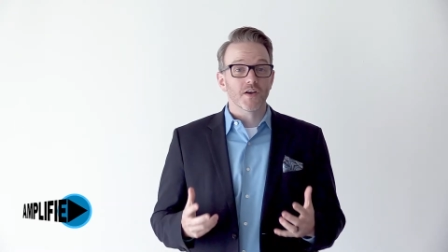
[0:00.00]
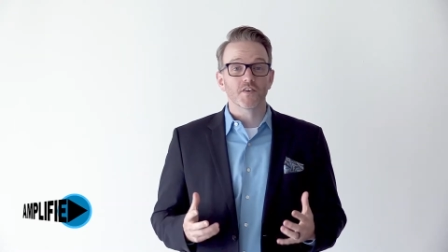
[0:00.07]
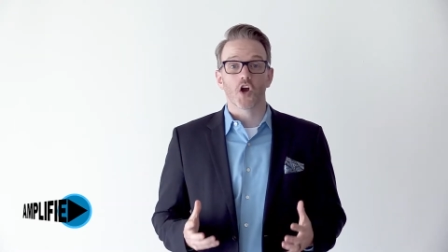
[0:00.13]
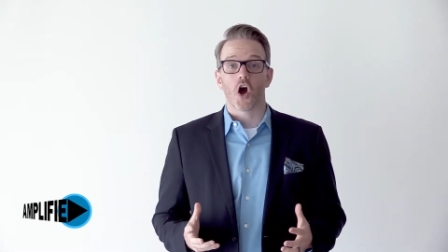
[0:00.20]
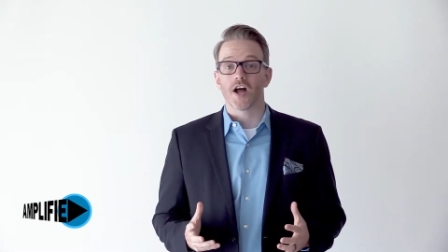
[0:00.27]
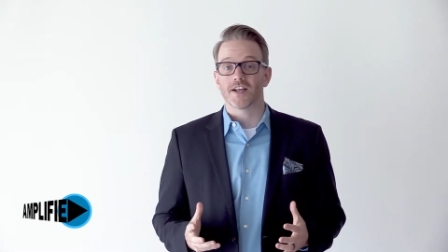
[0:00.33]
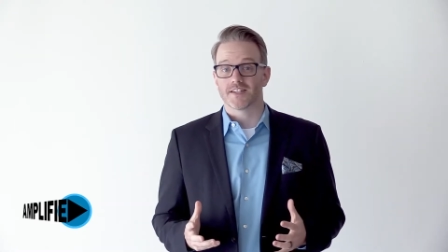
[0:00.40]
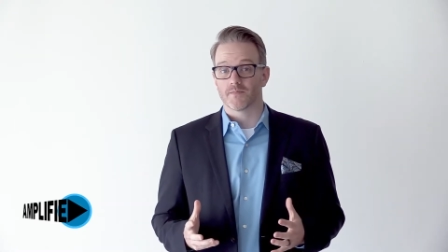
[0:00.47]
you have a
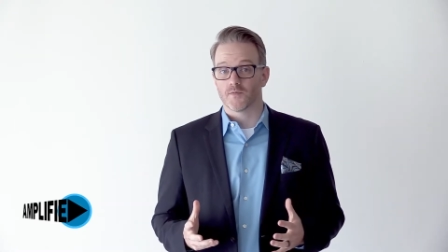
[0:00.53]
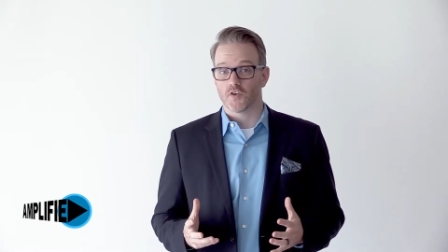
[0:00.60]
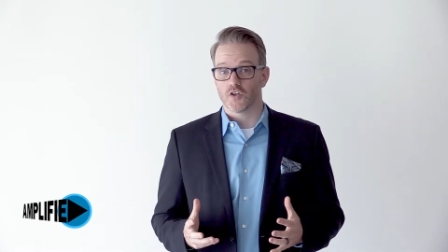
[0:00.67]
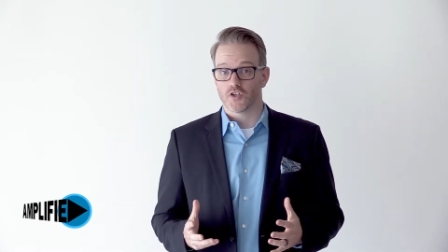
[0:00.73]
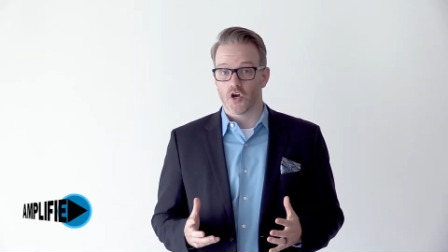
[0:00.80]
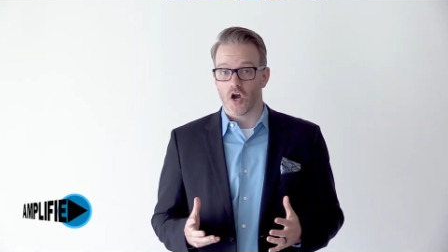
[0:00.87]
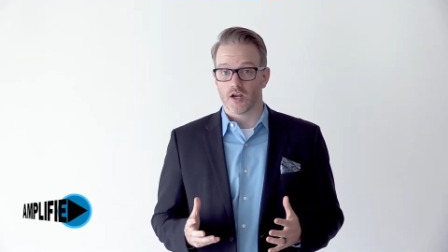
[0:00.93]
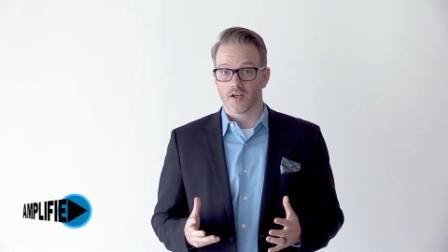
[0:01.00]
concept for
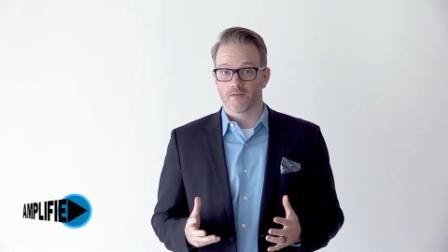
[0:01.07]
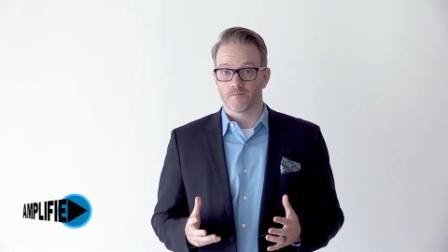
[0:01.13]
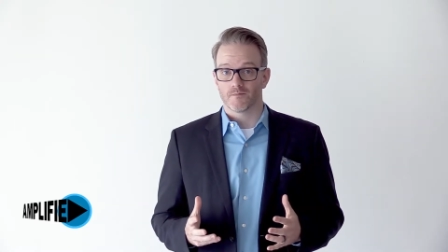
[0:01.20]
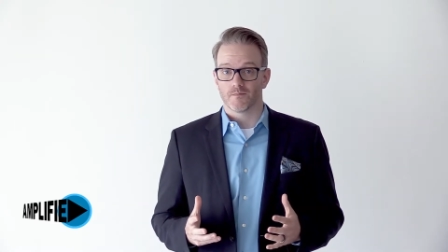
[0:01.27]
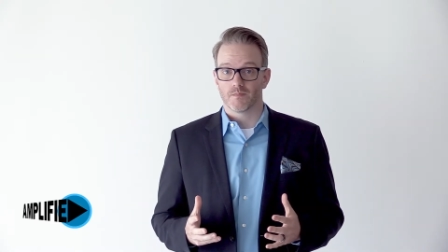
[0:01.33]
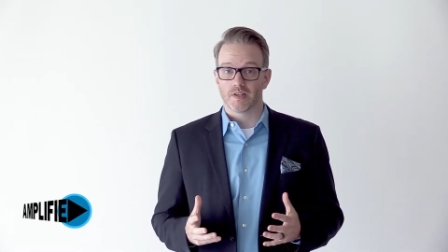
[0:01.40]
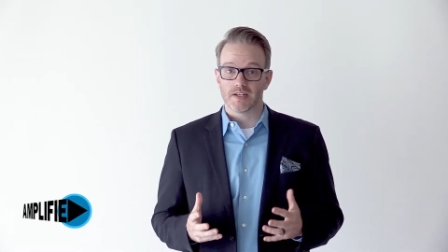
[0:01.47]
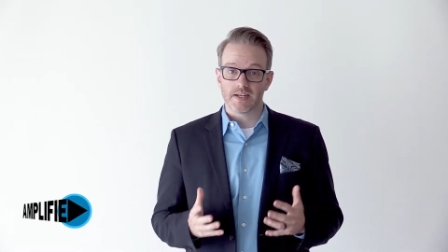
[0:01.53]
your talk,
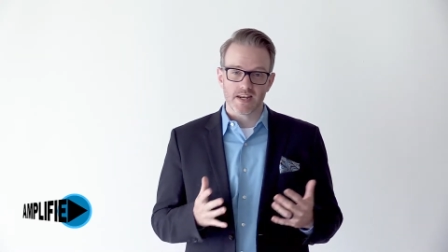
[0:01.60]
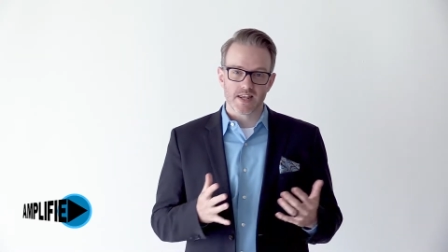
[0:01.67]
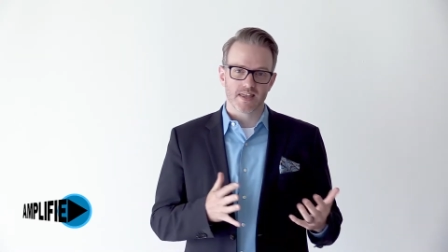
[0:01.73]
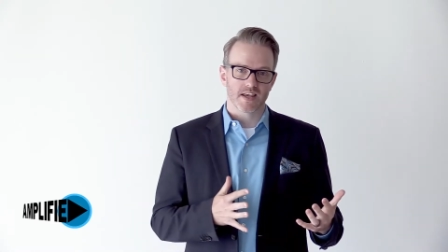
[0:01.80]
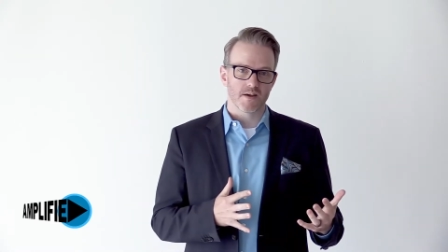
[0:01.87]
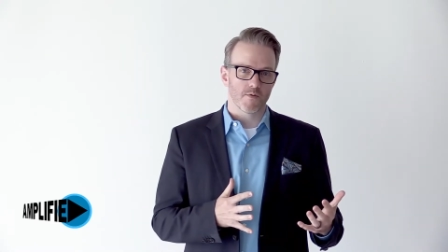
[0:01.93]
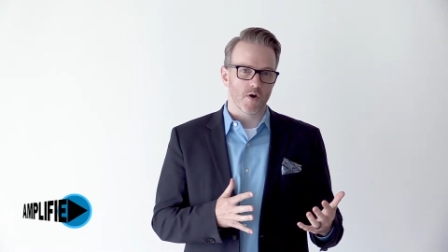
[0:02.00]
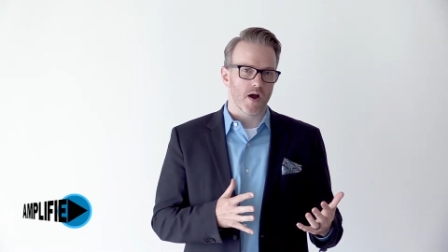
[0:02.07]
you need to
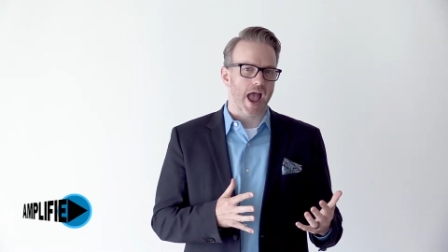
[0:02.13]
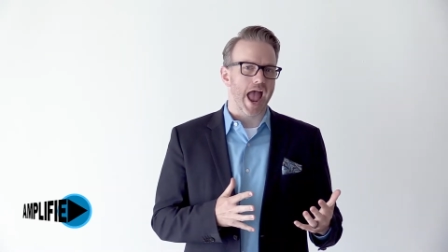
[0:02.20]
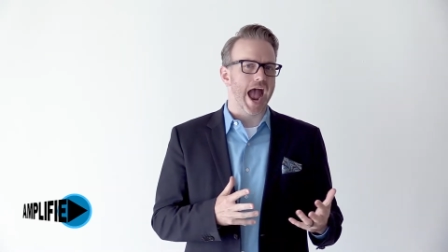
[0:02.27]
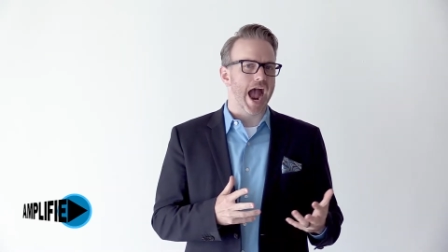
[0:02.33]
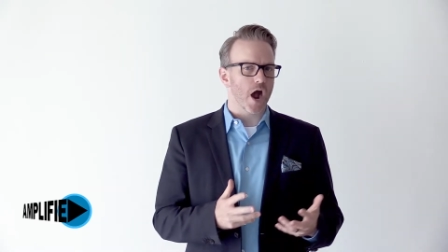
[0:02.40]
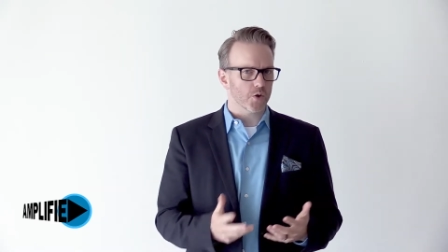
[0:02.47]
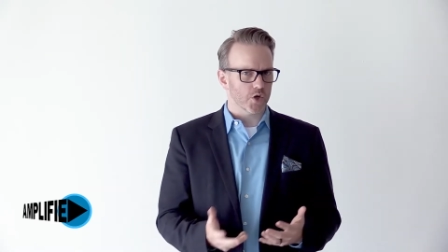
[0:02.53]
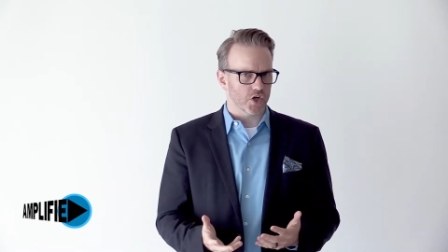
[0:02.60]
think about
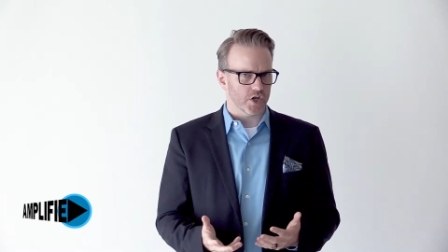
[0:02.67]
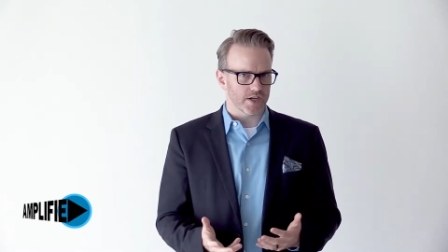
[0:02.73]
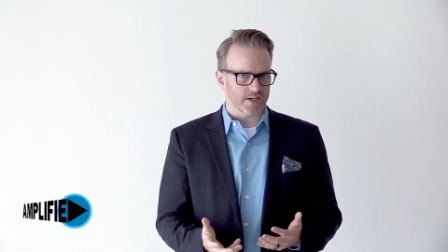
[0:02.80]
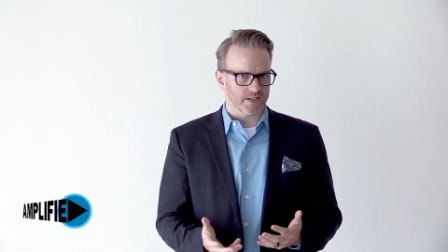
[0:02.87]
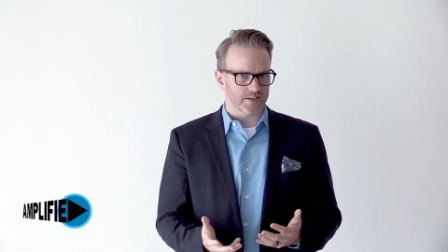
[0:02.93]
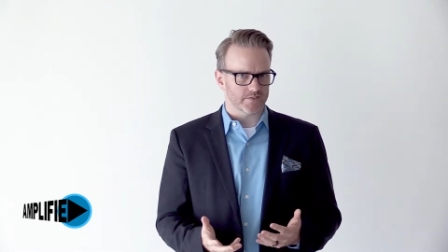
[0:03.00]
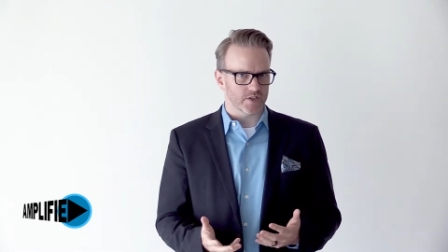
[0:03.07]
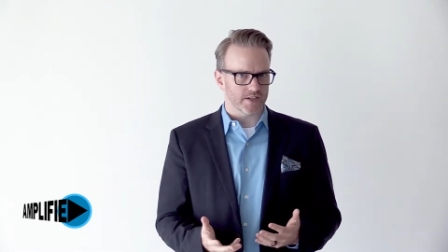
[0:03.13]
how you're going to
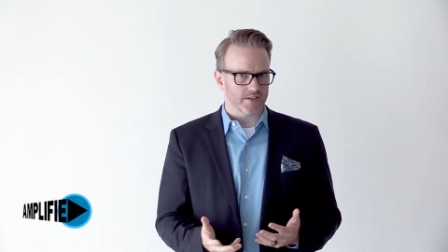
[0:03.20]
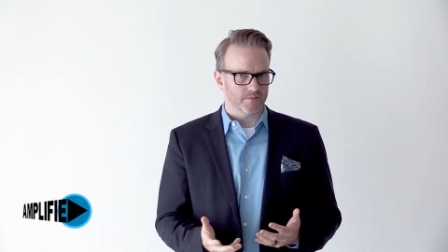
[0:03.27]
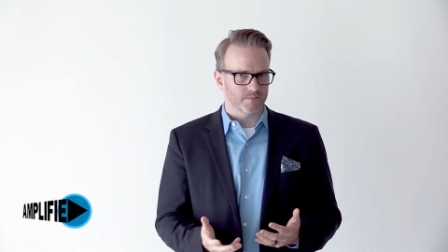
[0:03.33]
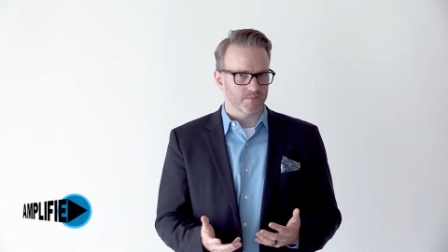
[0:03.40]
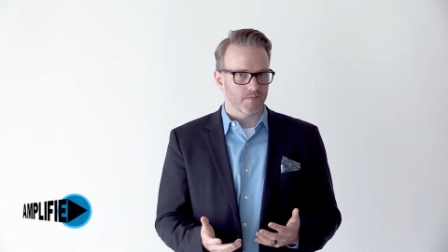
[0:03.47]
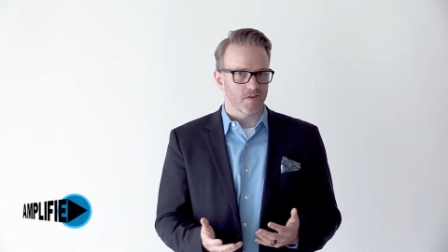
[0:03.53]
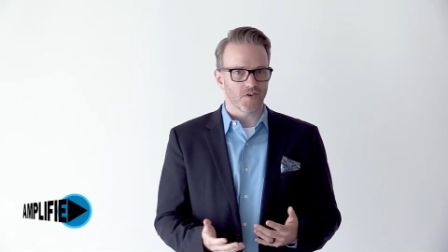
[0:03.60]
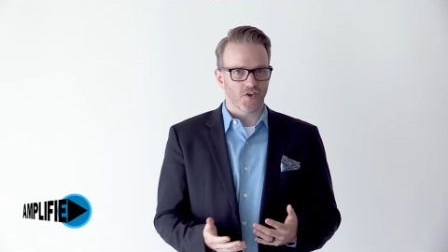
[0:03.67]
deliver it.
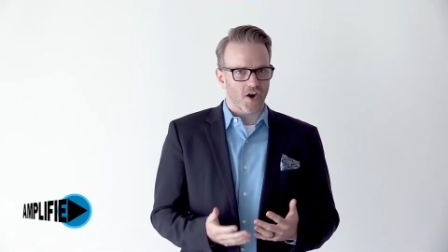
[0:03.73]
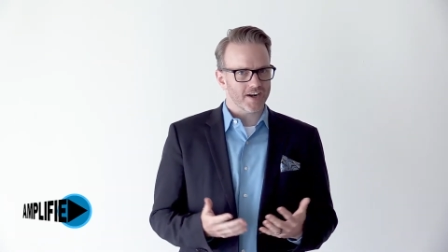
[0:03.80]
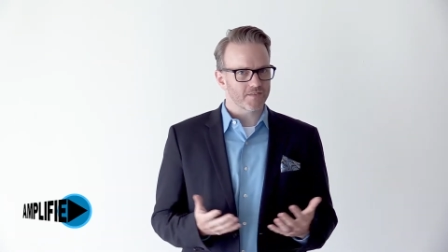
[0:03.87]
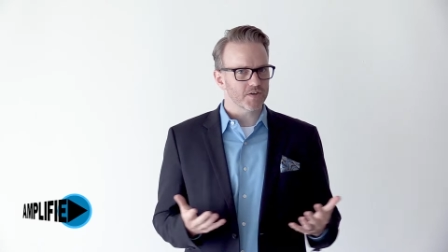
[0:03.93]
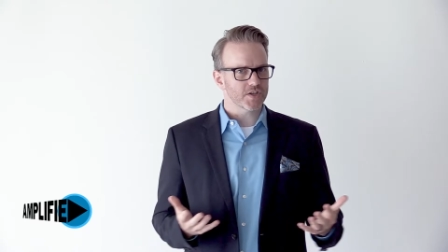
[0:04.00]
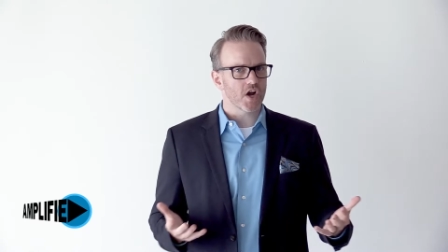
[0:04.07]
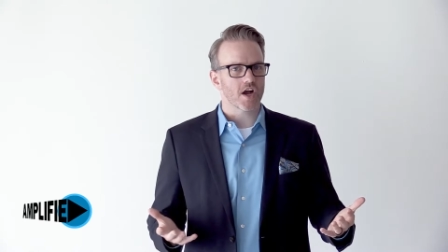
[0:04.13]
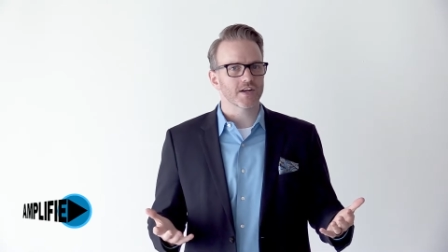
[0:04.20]
Not
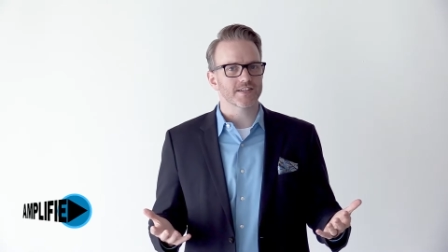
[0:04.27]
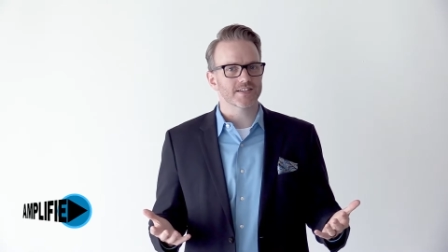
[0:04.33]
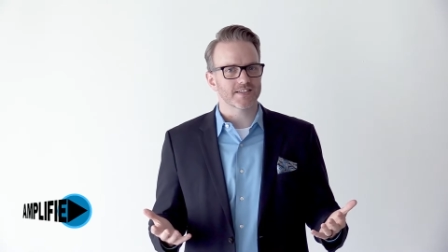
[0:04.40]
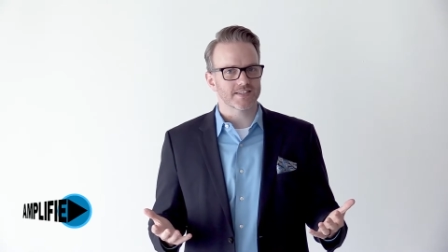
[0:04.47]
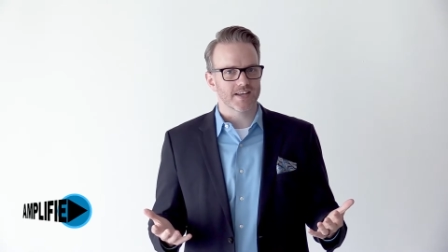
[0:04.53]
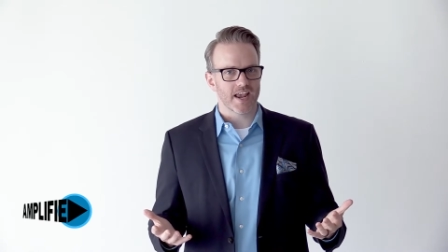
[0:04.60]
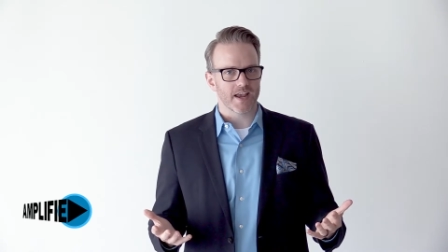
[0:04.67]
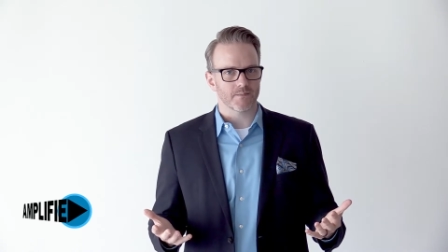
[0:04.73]
every talk is the
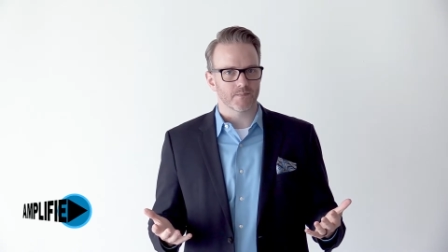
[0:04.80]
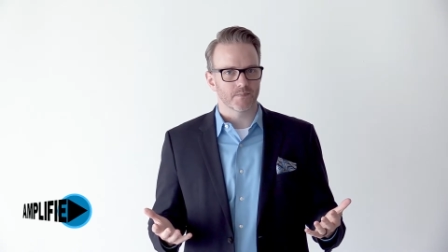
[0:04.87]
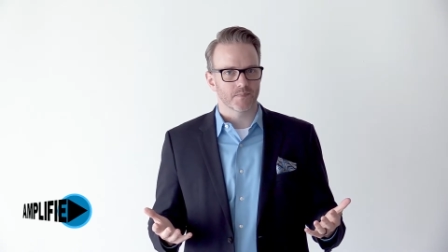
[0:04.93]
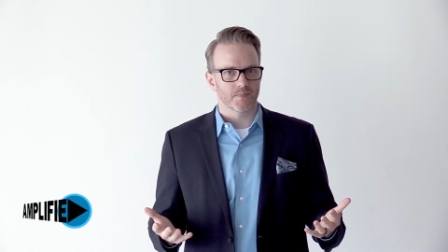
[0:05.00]
same.